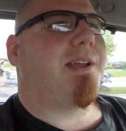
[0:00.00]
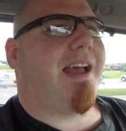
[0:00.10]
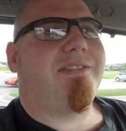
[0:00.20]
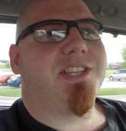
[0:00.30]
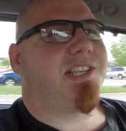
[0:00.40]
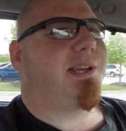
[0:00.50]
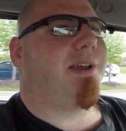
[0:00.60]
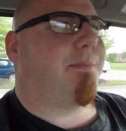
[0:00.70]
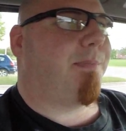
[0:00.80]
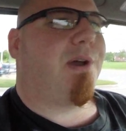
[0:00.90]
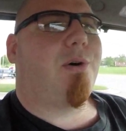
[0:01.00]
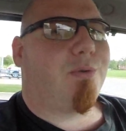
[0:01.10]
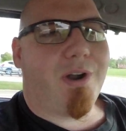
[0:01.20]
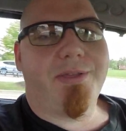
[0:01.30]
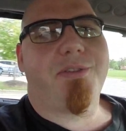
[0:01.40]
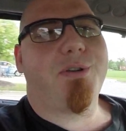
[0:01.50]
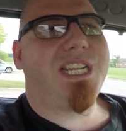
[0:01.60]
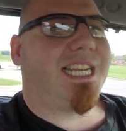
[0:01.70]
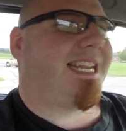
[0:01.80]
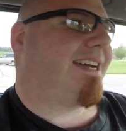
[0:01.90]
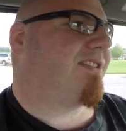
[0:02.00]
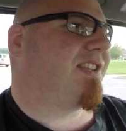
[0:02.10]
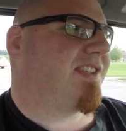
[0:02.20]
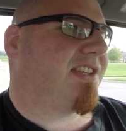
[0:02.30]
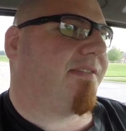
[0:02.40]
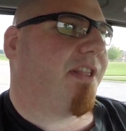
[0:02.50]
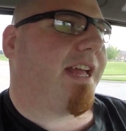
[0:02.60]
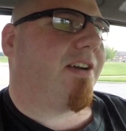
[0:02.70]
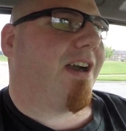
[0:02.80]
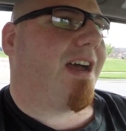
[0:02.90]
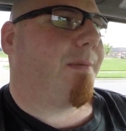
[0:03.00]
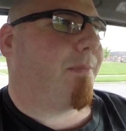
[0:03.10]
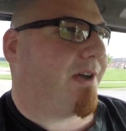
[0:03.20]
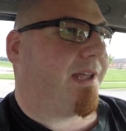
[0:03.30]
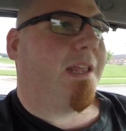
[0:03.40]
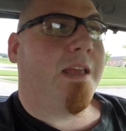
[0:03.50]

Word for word: Obviously, him and me will run through details and stuff later on, but